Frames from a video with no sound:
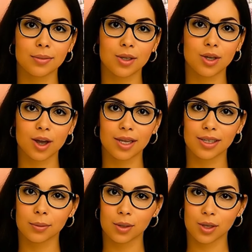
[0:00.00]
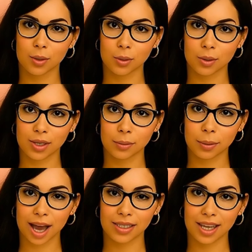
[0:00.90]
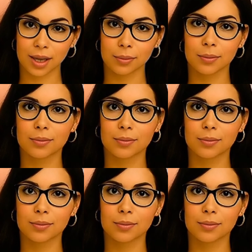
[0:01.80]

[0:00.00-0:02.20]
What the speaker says: trace spiritual roots back to him.